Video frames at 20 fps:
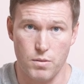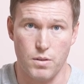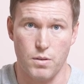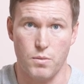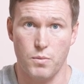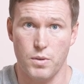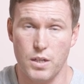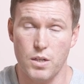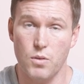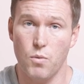
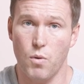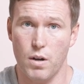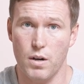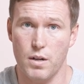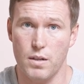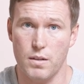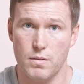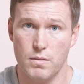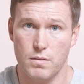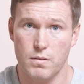We didn't want
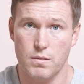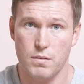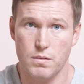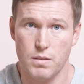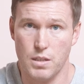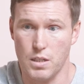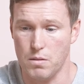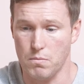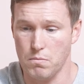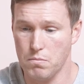
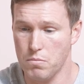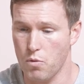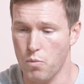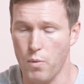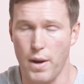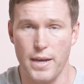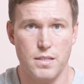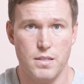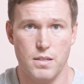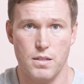to
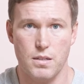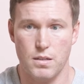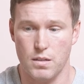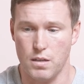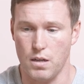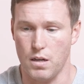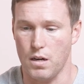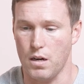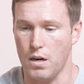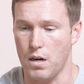rest
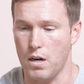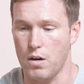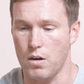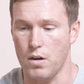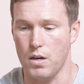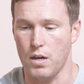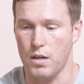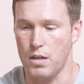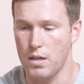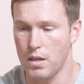on
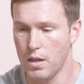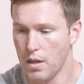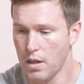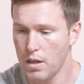our